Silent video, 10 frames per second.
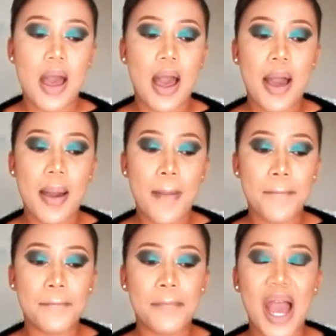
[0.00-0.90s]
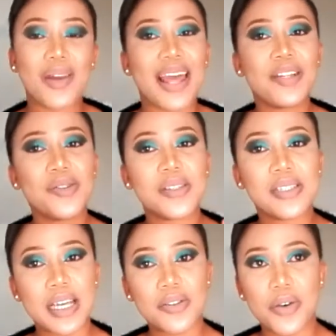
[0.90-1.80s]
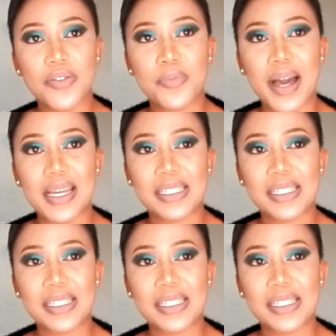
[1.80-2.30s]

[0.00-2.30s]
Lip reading: I'd like to start off by